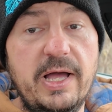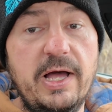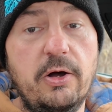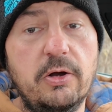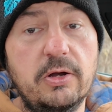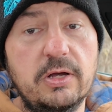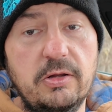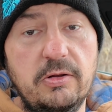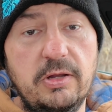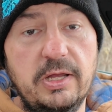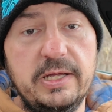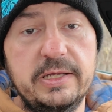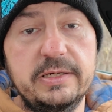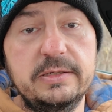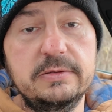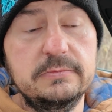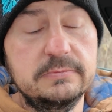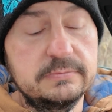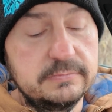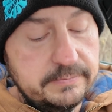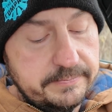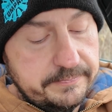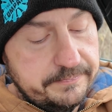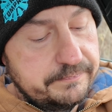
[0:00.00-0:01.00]
Alkaline,
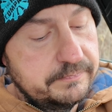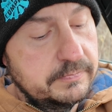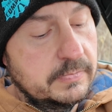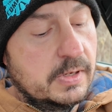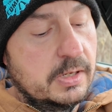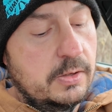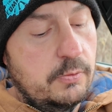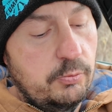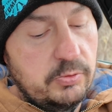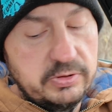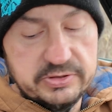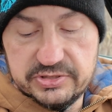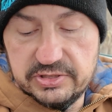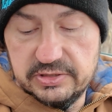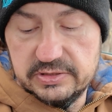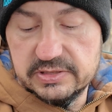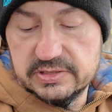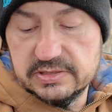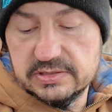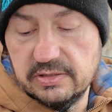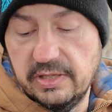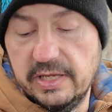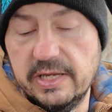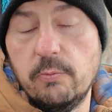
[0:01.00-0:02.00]
which
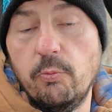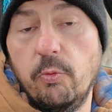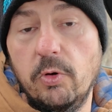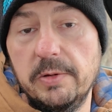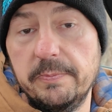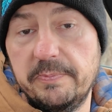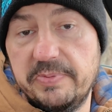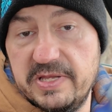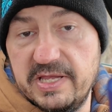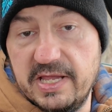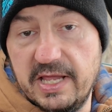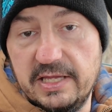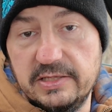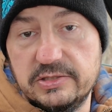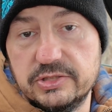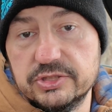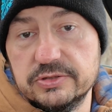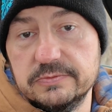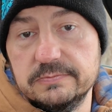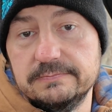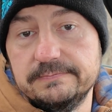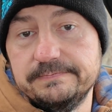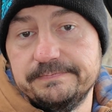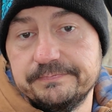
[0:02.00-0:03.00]
is like 1
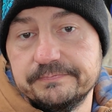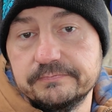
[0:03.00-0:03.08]
pH.